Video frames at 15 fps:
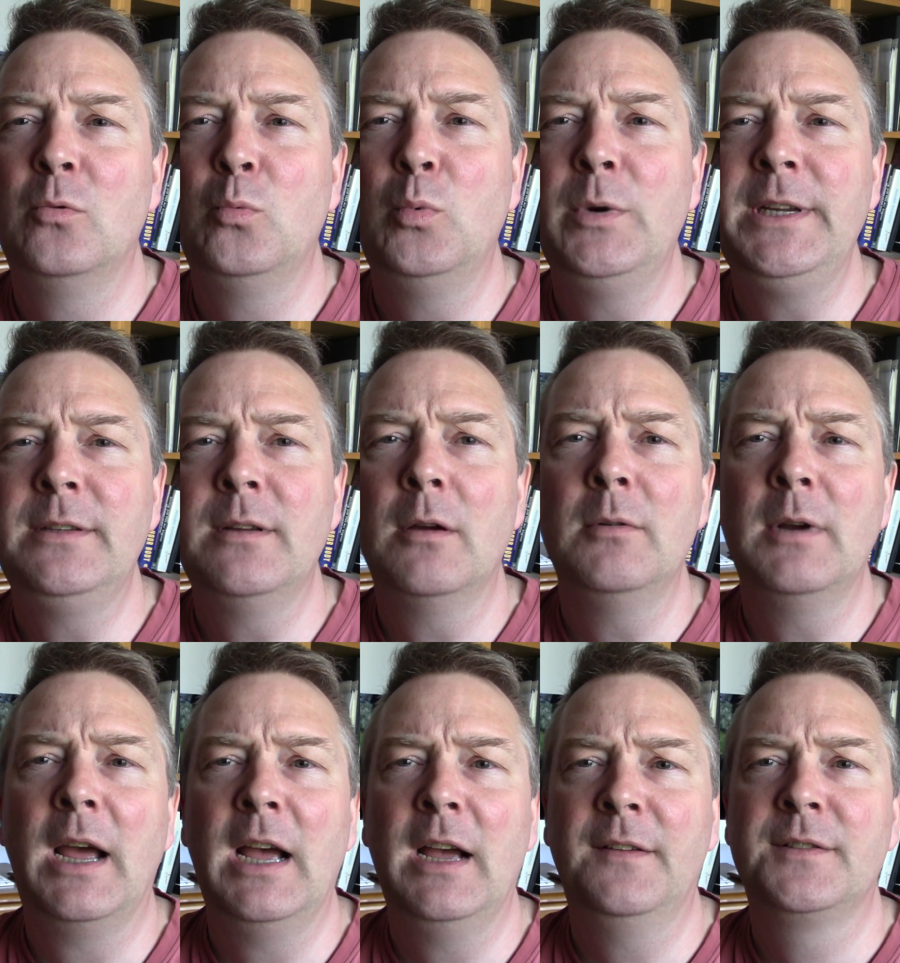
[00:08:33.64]
we don't
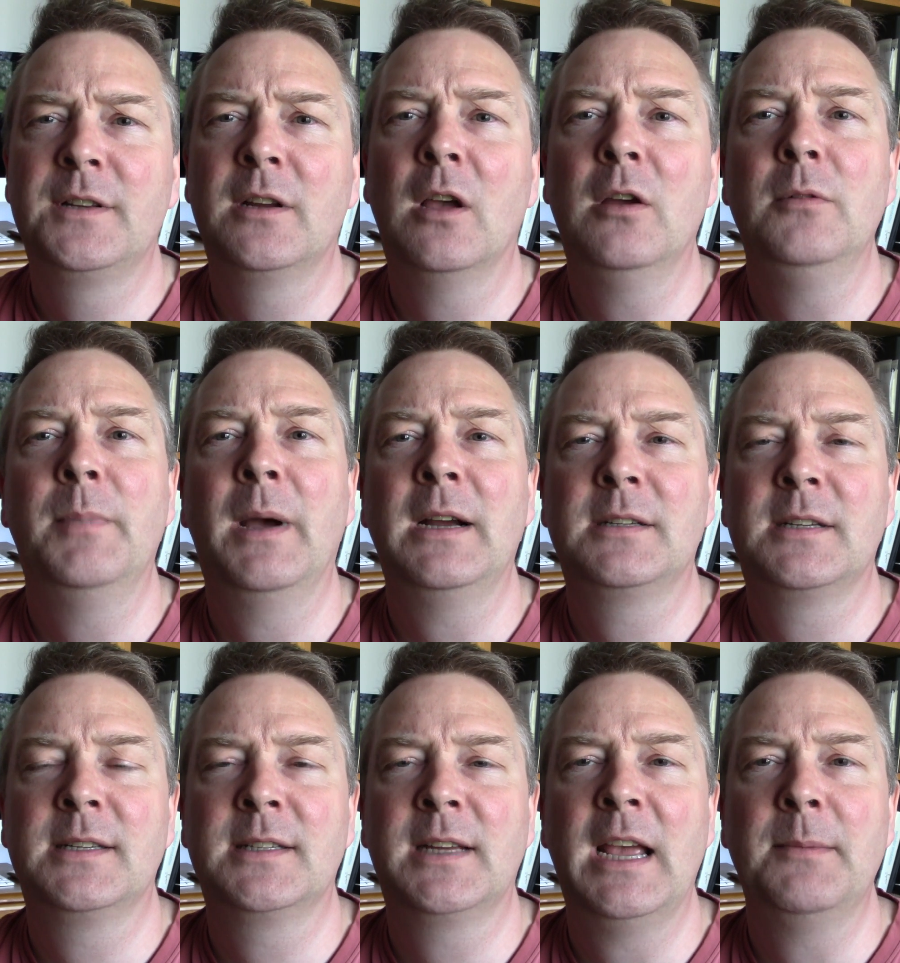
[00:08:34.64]
have to go back
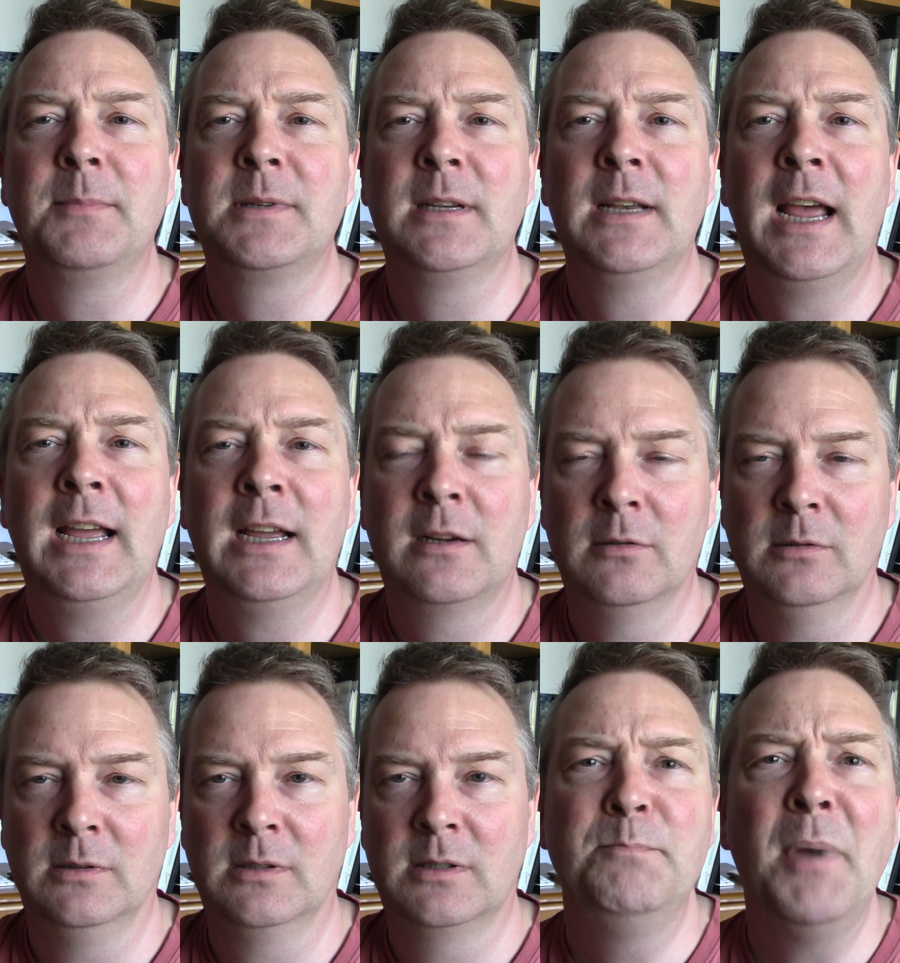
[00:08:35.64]
to skeps and
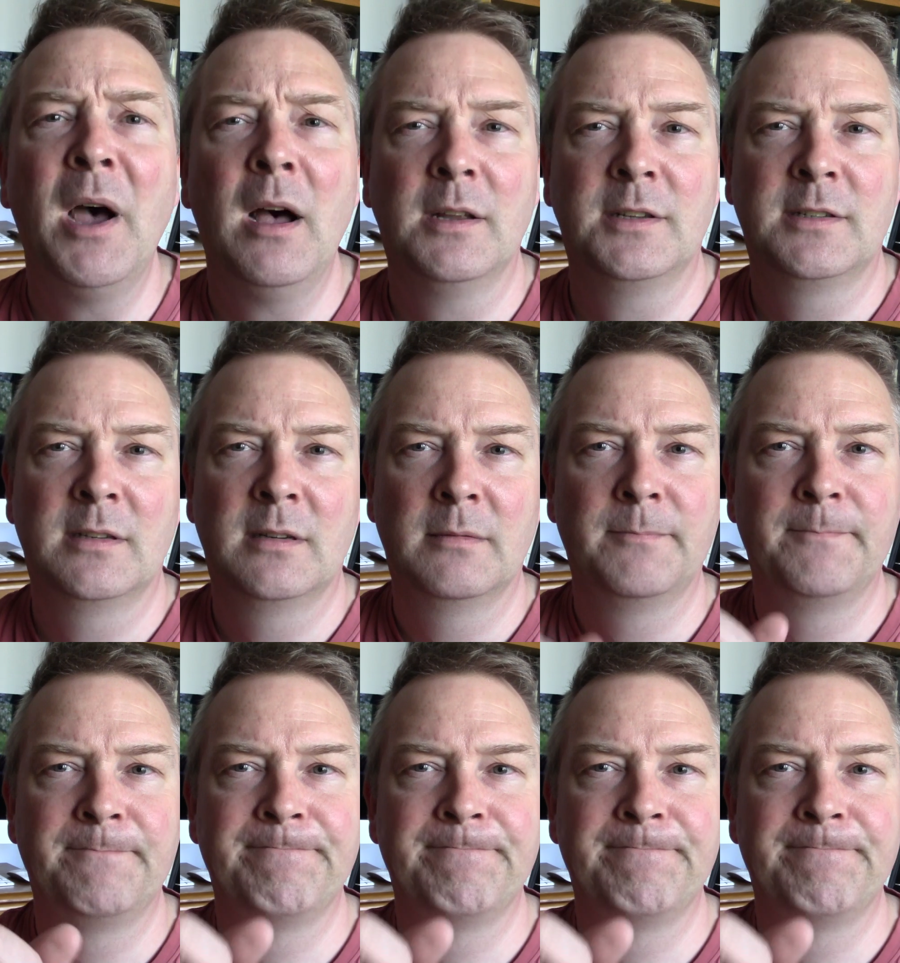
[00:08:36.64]
hackles, but